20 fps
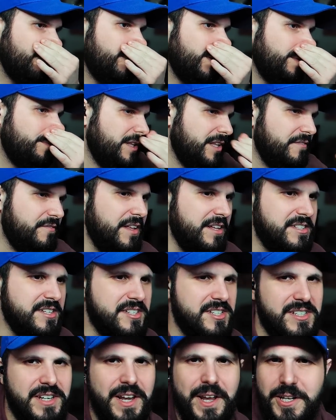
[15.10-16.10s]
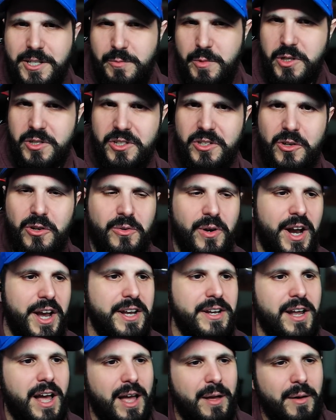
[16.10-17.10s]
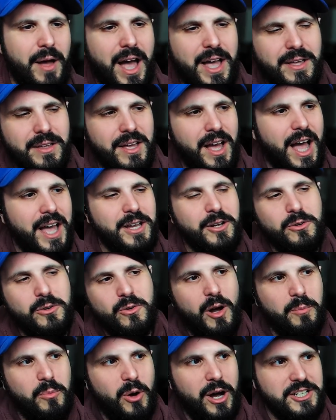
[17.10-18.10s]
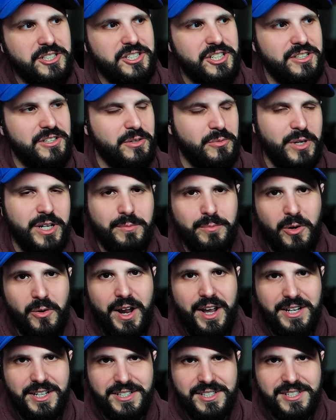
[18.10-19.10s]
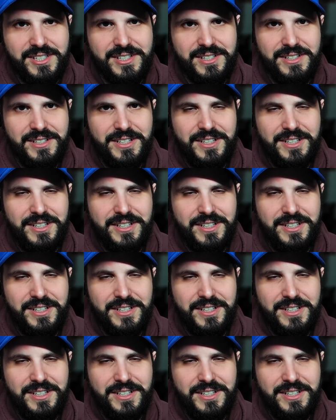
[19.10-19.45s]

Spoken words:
believe that's a stage musical, right? I grew up watching the Rick Moranis